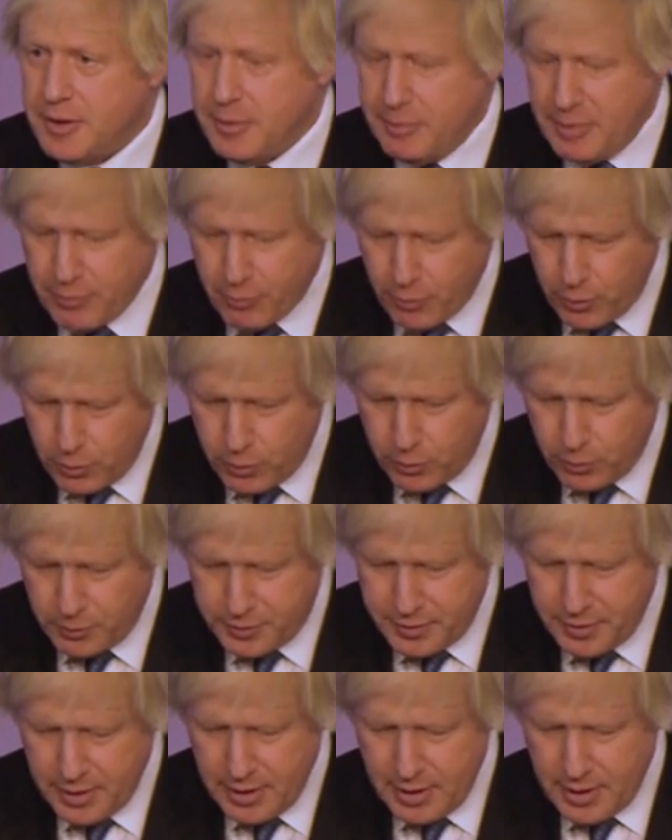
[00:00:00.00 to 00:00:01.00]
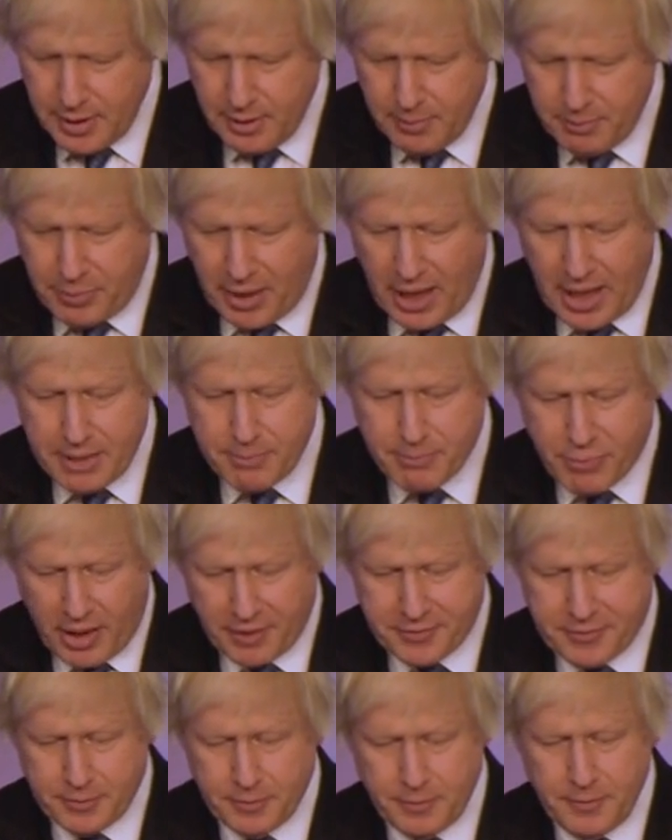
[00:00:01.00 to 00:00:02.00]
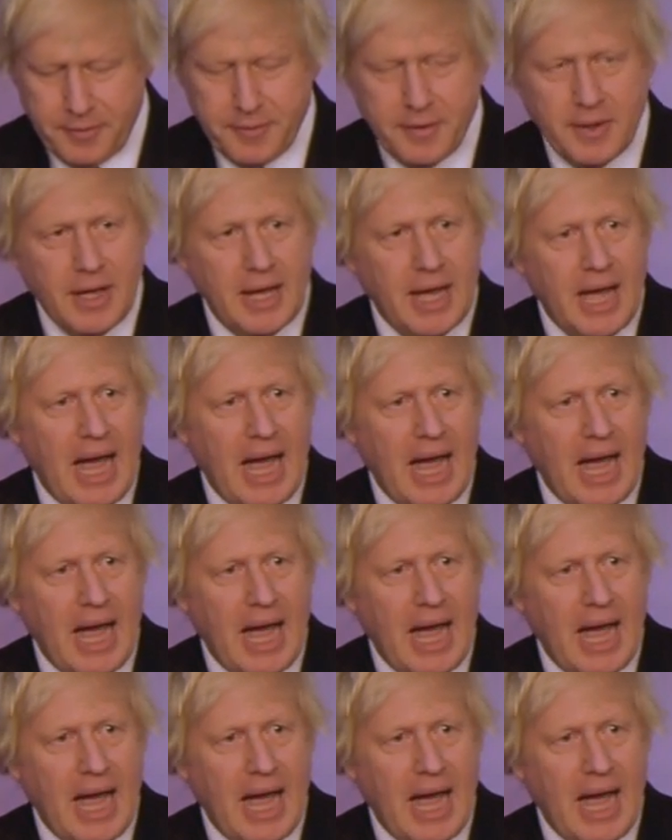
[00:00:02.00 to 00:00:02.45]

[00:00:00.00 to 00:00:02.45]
to be ruled by Brussels,